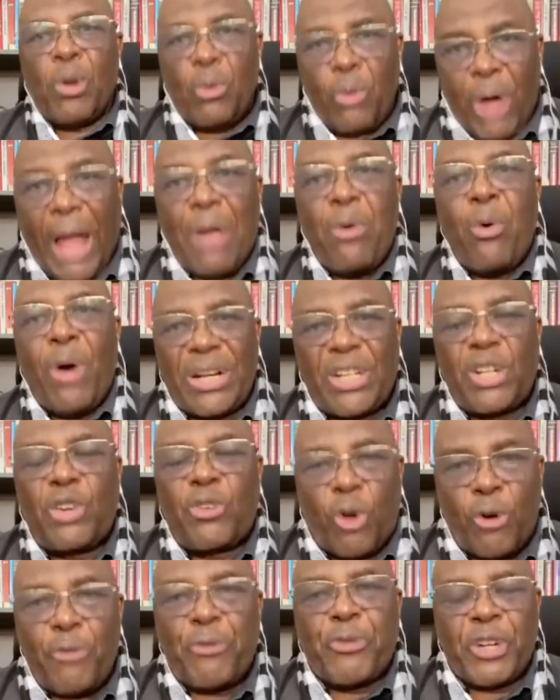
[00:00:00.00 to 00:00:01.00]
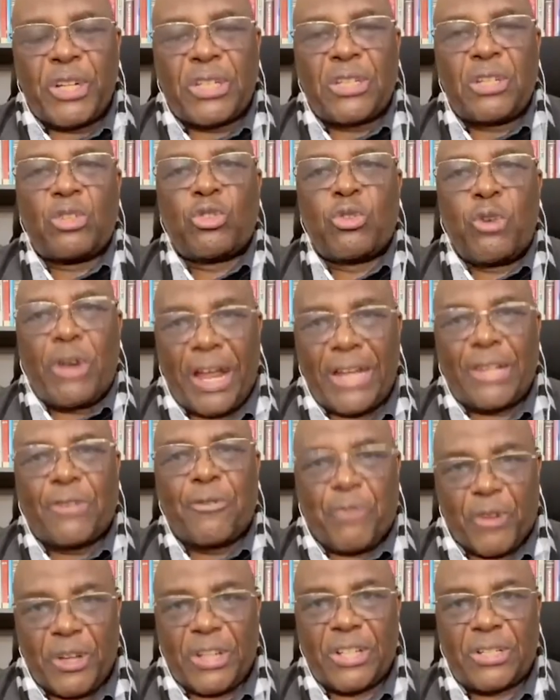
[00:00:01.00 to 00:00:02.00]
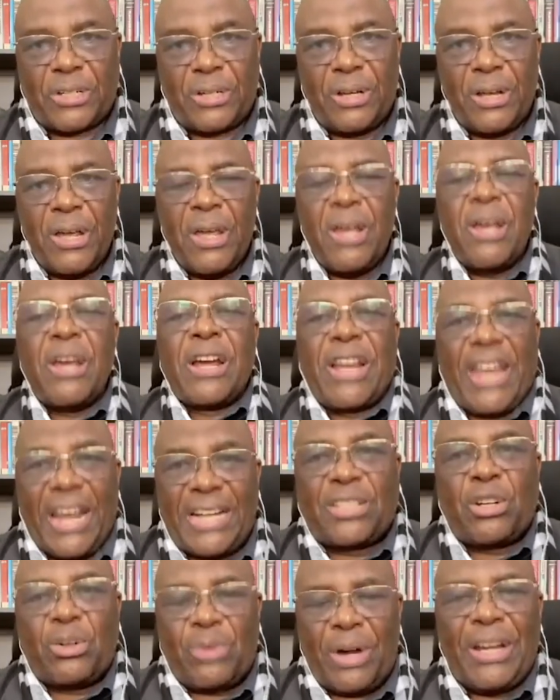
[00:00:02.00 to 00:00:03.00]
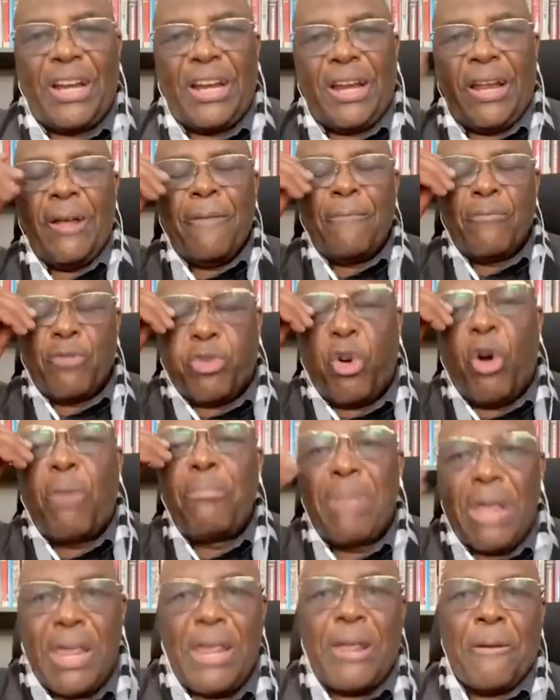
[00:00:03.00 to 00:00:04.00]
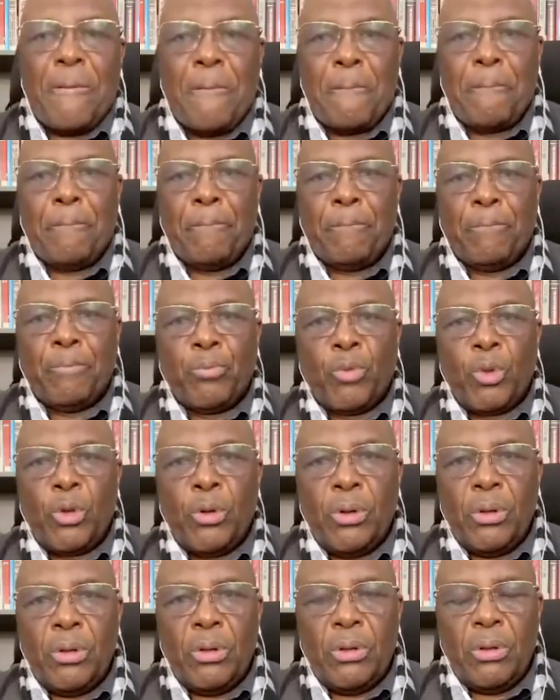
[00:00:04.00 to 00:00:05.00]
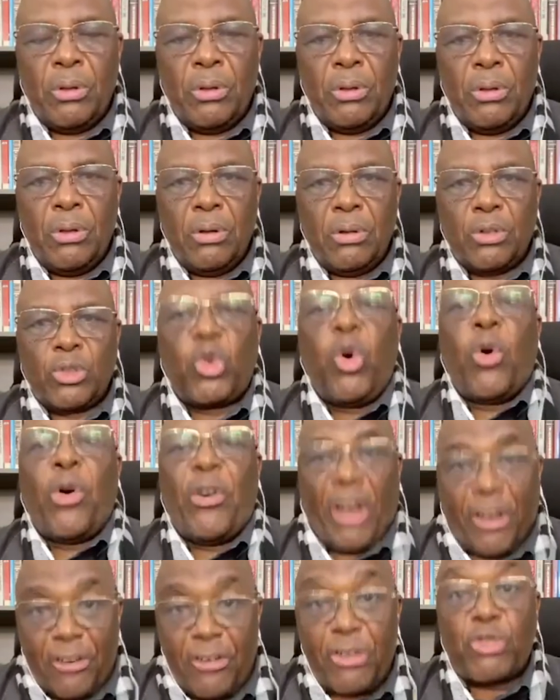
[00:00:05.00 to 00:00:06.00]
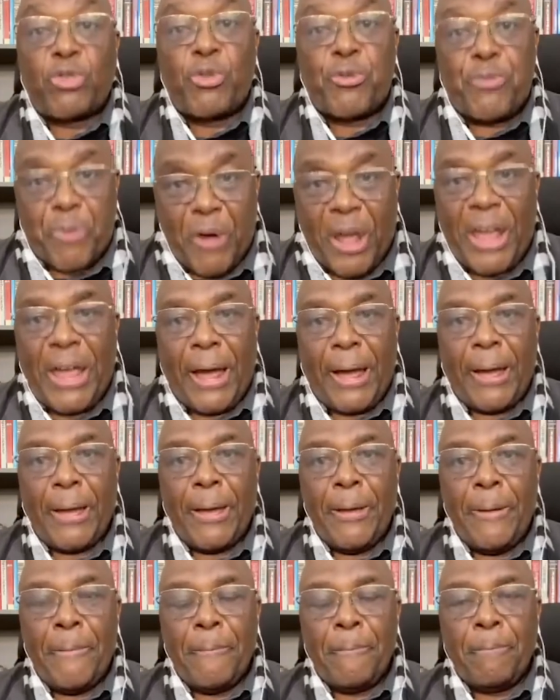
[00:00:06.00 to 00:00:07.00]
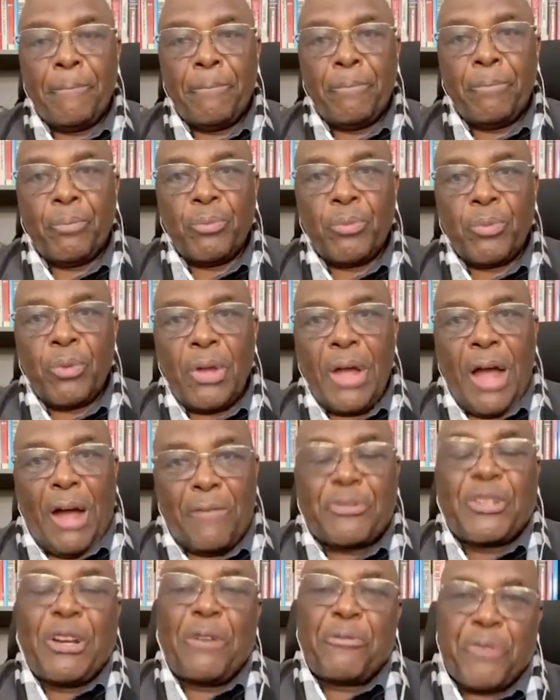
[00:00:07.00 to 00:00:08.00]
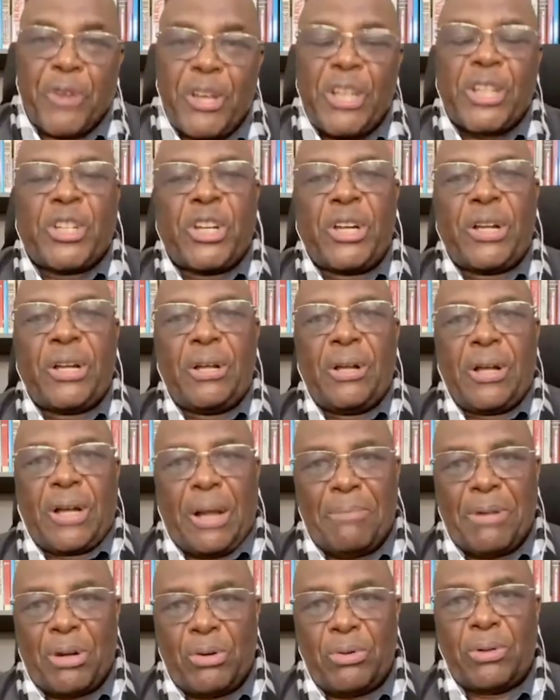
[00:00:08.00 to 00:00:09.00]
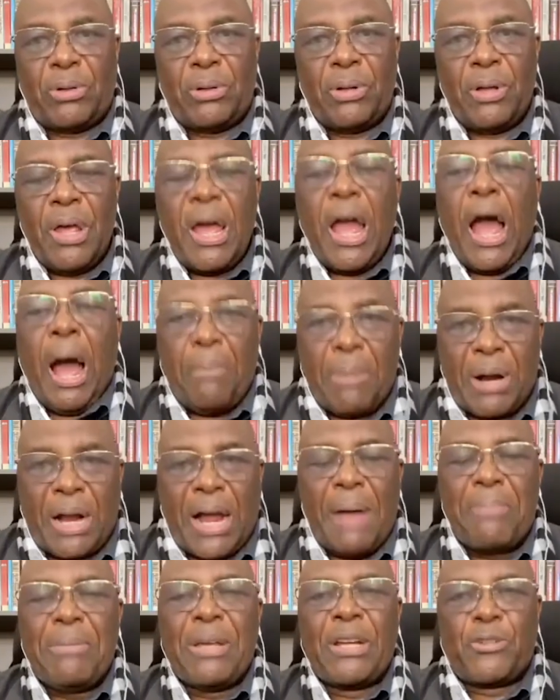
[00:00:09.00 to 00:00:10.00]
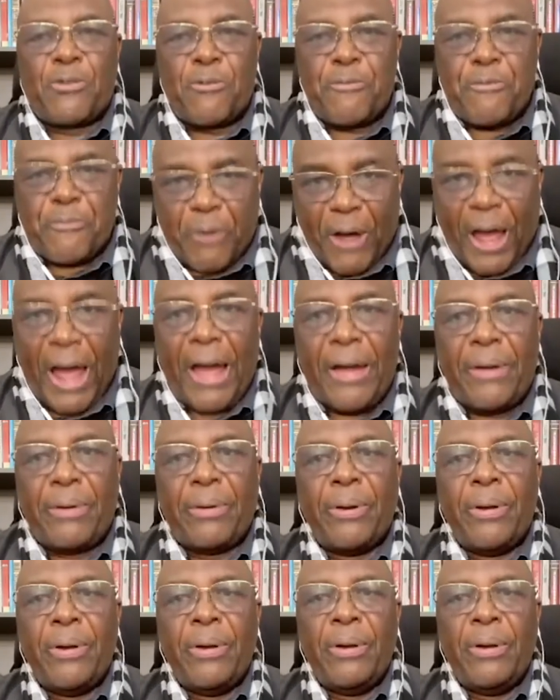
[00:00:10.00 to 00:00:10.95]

I want conflicts to get finished. Get ready for me to fire after finishing Cameroon. I'm coming to file